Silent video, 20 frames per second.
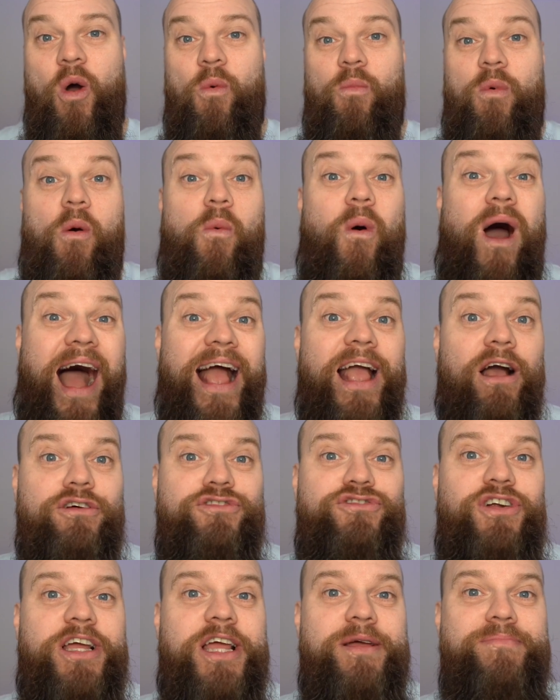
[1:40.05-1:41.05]
Well, what I
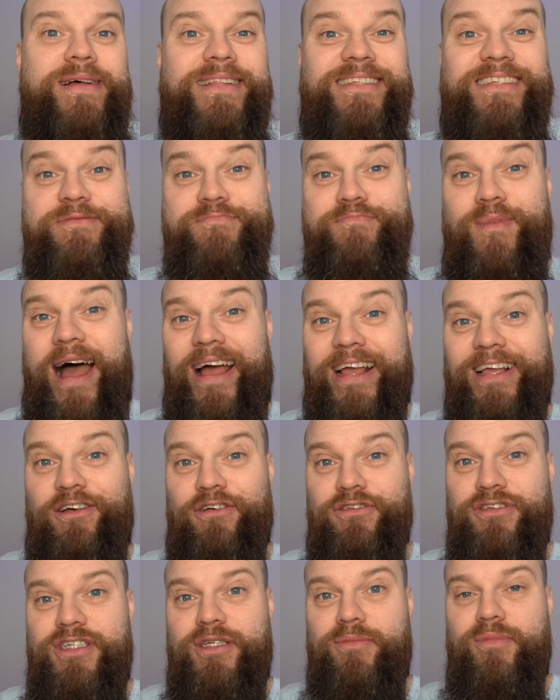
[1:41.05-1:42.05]
always recommend to my
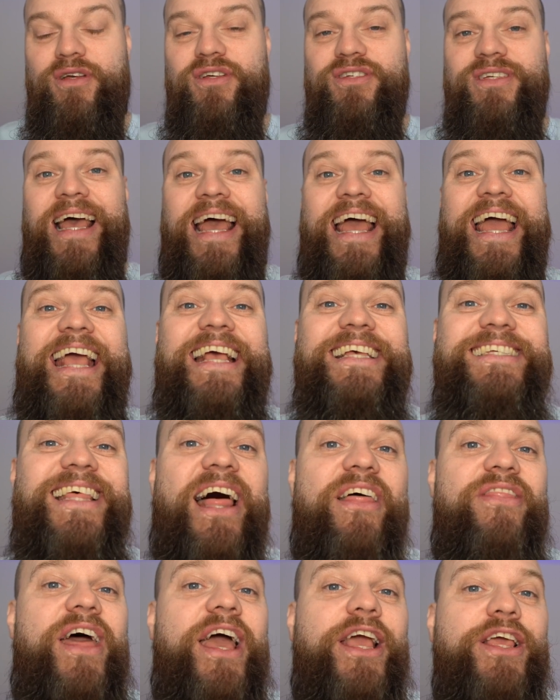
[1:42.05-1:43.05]
customers is
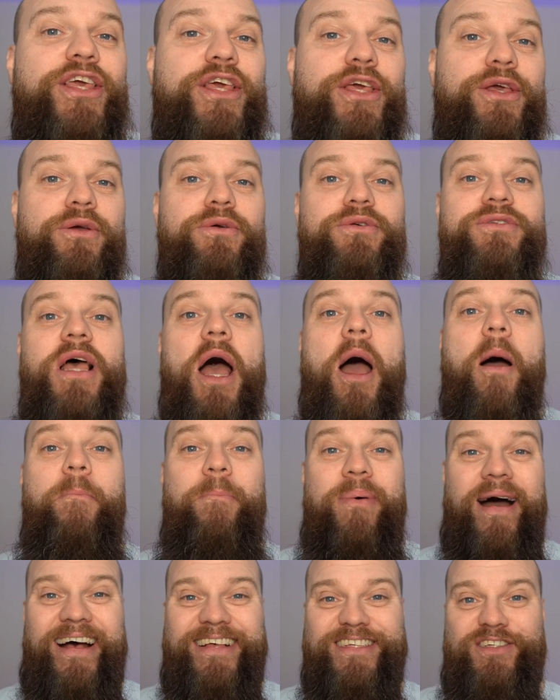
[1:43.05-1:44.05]
that they use a
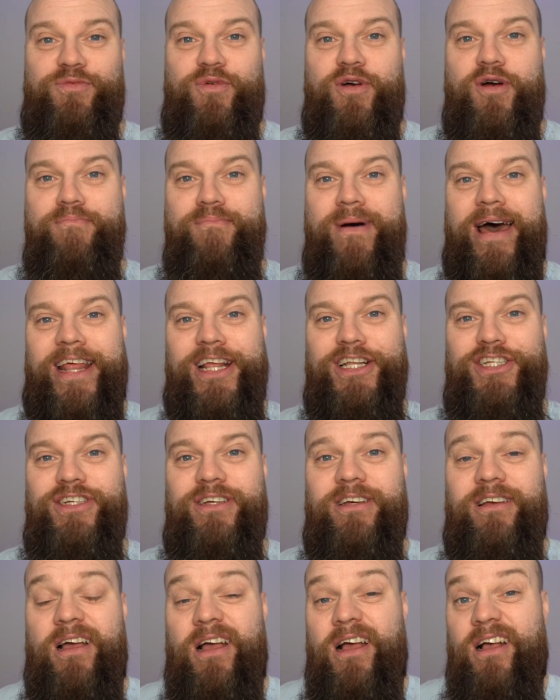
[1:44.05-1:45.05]
password
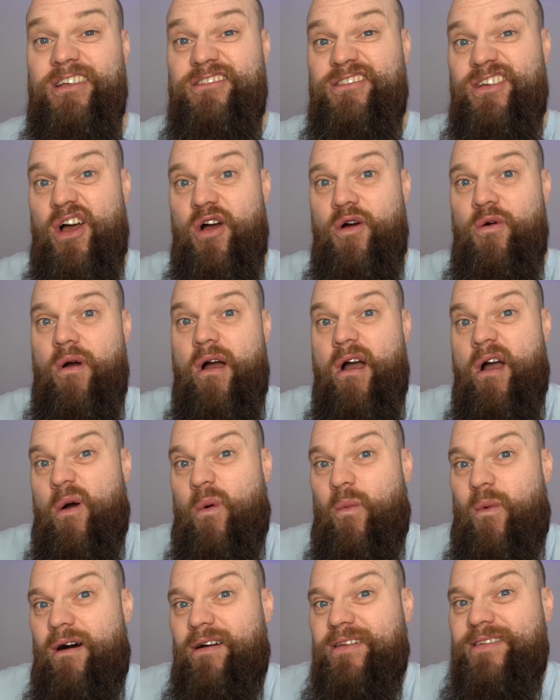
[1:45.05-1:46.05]
manager. So
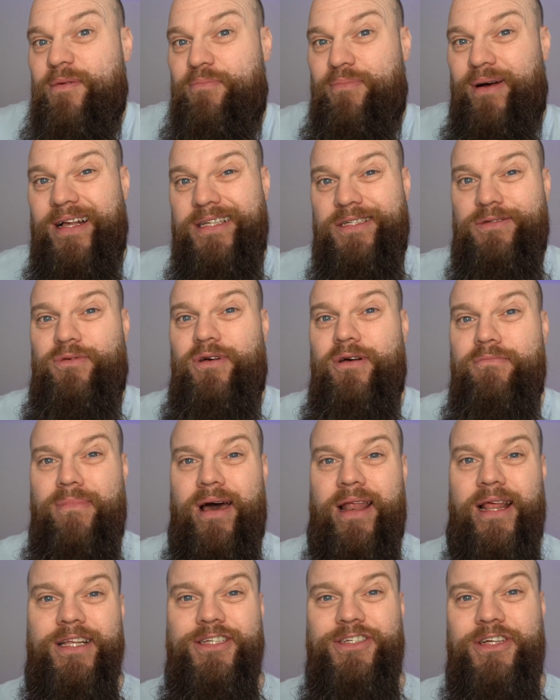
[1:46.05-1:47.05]
what is a password
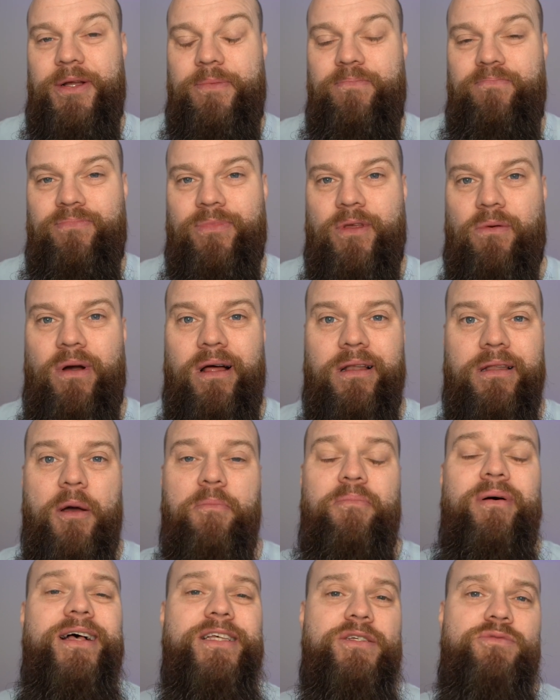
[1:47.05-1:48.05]
manager? Well, a
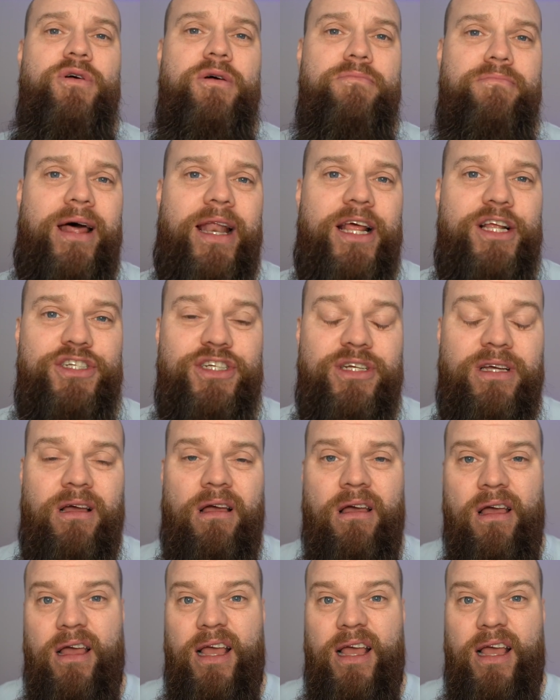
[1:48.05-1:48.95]
password manager